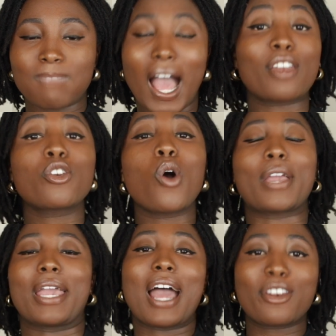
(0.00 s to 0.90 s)
I don't know.
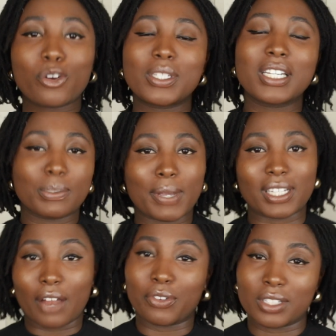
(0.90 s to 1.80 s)
Okay, I don't know what to
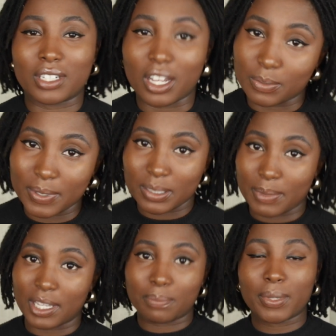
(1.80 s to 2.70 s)
expect after this announcement is
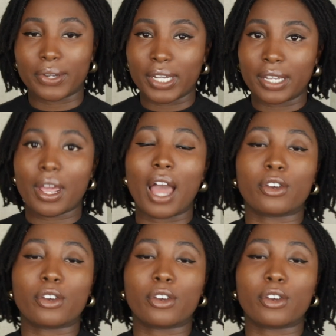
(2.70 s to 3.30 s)
made, period.